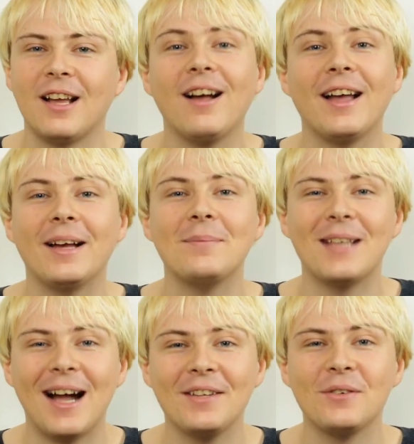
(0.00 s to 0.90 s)
Hi, I'm
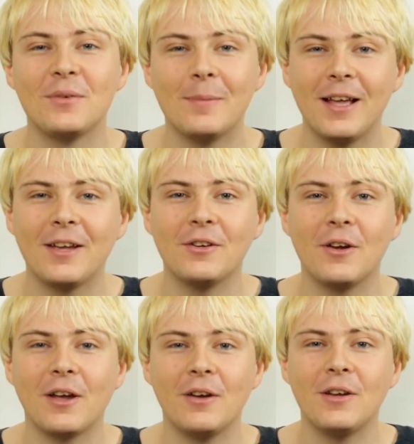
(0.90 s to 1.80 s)
Daniel from
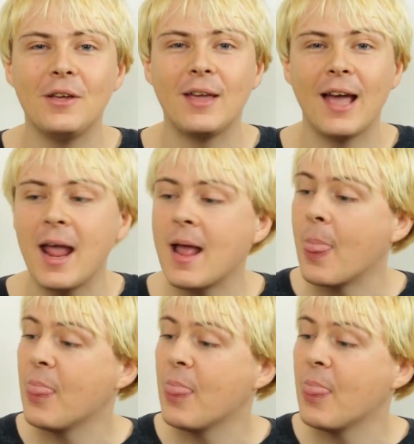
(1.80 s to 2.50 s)
liGo.co.uk and